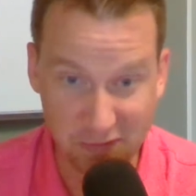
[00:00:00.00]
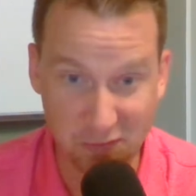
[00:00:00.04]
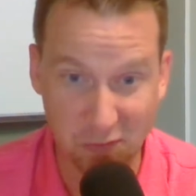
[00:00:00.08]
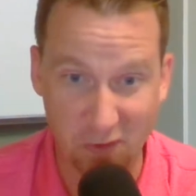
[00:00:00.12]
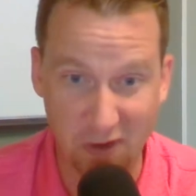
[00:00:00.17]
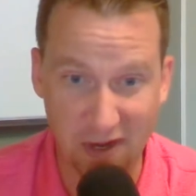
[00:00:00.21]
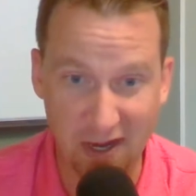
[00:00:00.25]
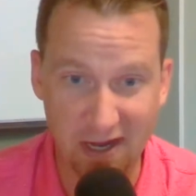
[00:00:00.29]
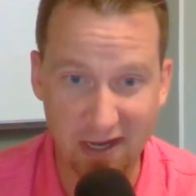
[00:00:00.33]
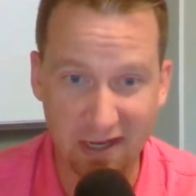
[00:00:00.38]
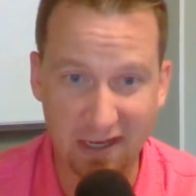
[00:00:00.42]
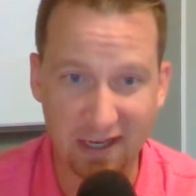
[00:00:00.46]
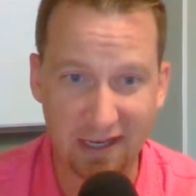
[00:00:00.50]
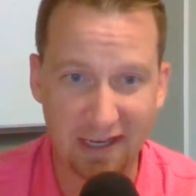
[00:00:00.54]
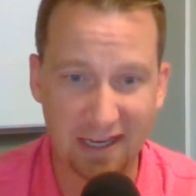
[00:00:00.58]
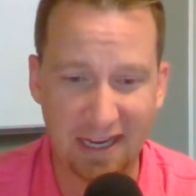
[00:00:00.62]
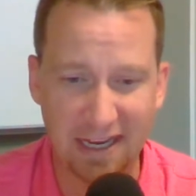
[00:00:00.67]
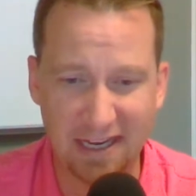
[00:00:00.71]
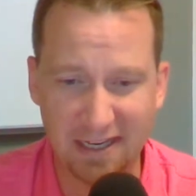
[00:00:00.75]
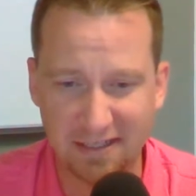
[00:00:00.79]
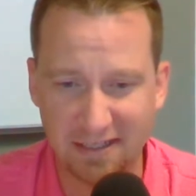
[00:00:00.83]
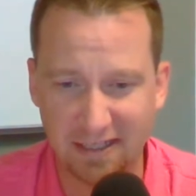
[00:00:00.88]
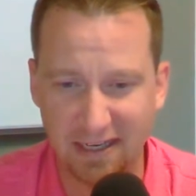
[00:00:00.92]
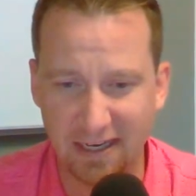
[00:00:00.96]
week,
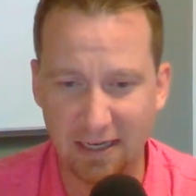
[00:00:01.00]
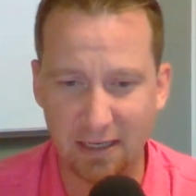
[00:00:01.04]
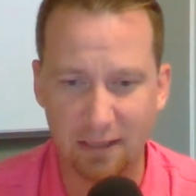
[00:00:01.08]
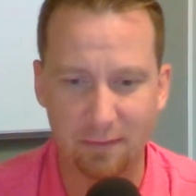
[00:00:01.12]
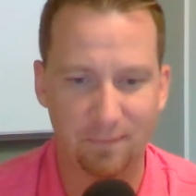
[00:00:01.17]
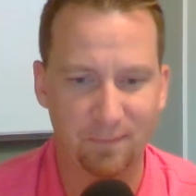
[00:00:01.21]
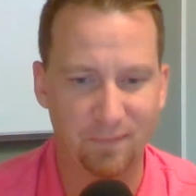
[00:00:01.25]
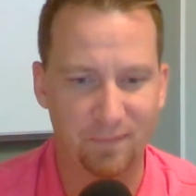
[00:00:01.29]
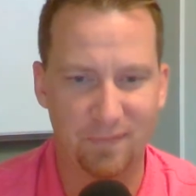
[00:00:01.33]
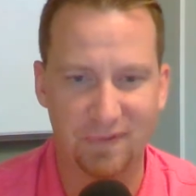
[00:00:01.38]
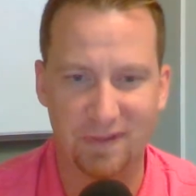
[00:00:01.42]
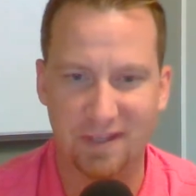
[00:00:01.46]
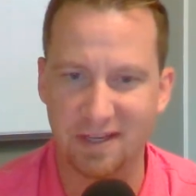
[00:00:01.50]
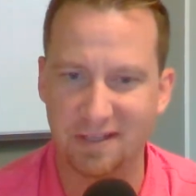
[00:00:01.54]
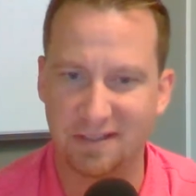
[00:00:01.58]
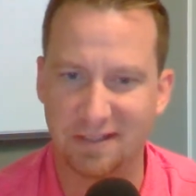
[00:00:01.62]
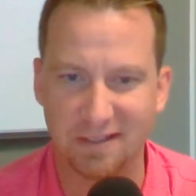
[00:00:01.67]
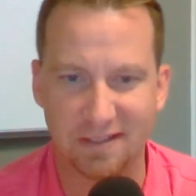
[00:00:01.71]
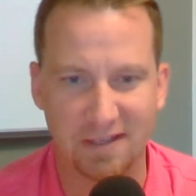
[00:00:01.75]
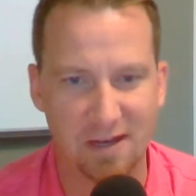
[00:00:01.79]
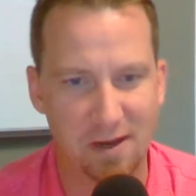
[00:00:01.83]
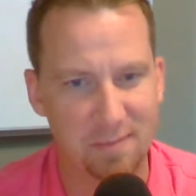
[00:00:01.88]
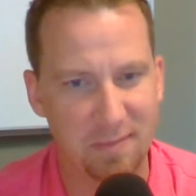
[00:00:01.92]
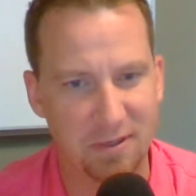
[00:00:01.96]
easy. This is
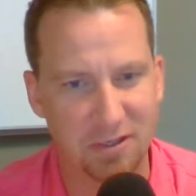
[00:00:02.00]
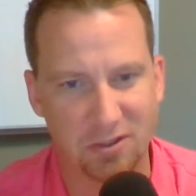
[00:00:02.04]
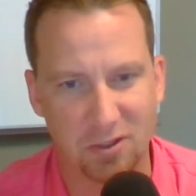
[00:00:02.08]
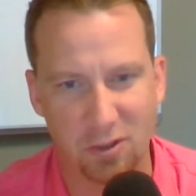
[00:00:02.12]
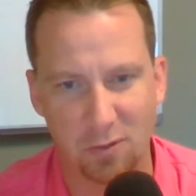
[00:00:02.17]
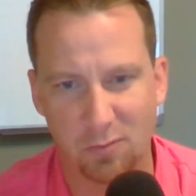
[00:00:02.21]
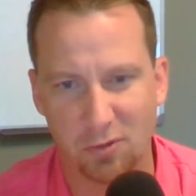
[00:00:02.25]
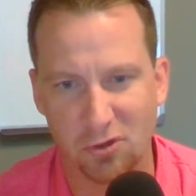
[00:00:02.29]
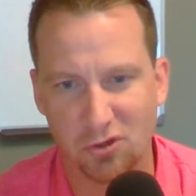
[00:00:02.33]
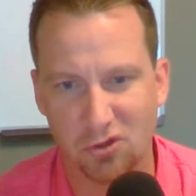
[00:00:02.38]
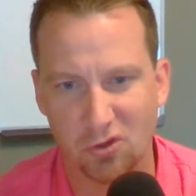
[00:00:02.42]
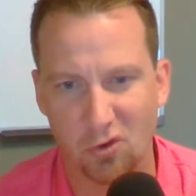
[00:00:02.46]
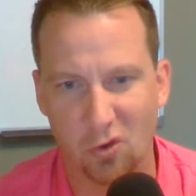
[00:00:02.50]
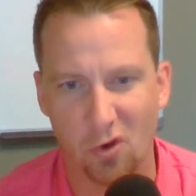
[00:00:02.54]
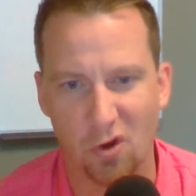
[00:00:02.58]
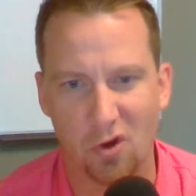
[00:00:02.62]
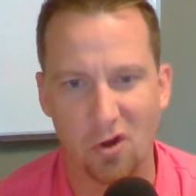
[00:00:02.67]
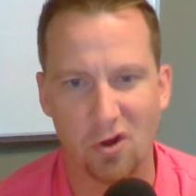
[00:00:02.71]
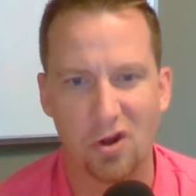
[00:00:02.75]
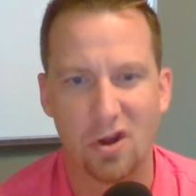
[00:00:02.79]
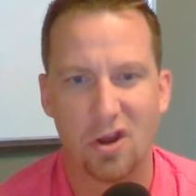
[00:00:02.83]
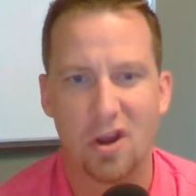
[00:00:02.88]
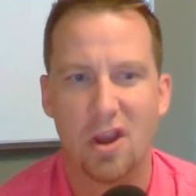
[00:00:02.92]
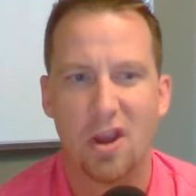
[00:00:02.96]
going to be super
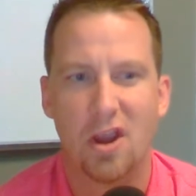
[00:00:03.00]
short.